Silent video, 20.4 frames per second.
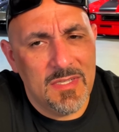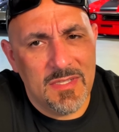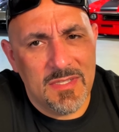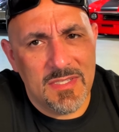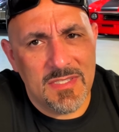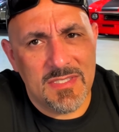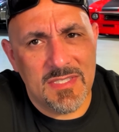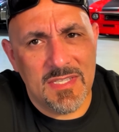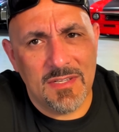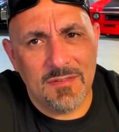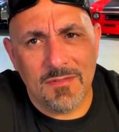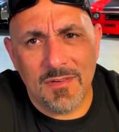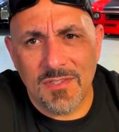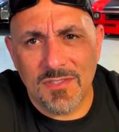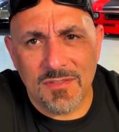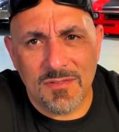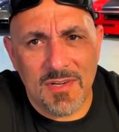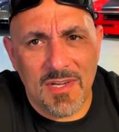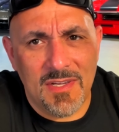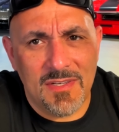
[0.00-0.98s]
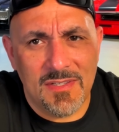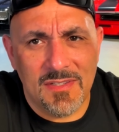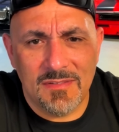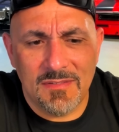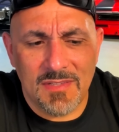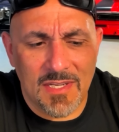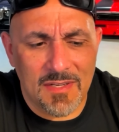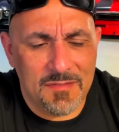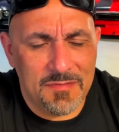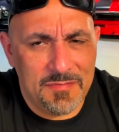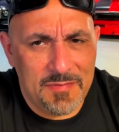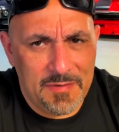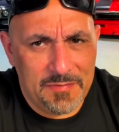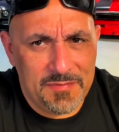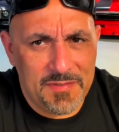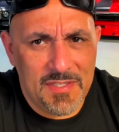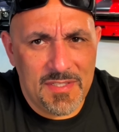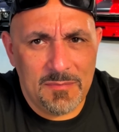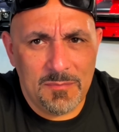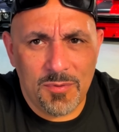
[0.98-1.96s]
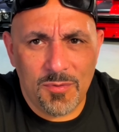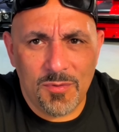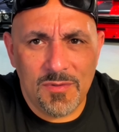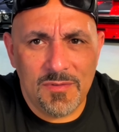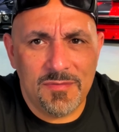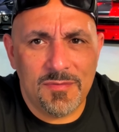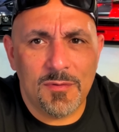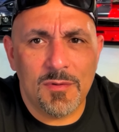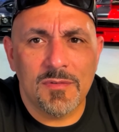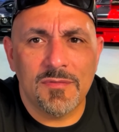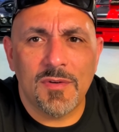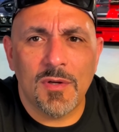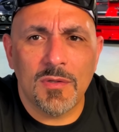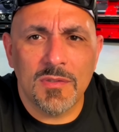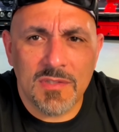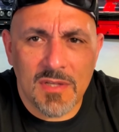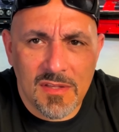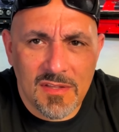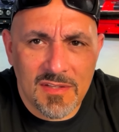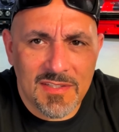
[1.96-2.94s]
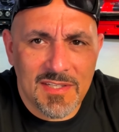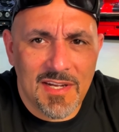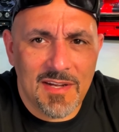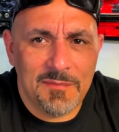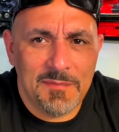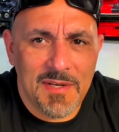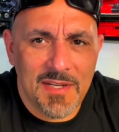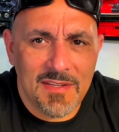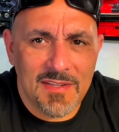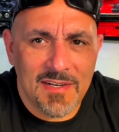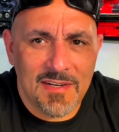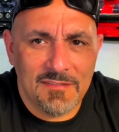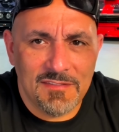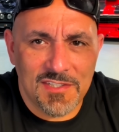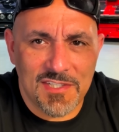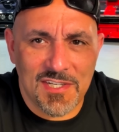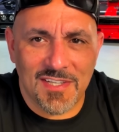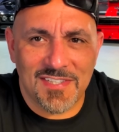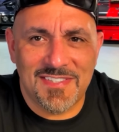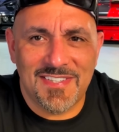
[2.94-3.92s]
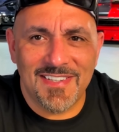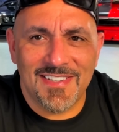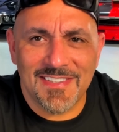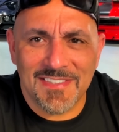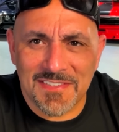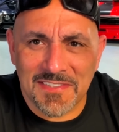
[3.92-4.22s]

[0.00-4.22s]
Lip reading: this thing runs around at like 15.4 volts all the time now that I've adjusted it.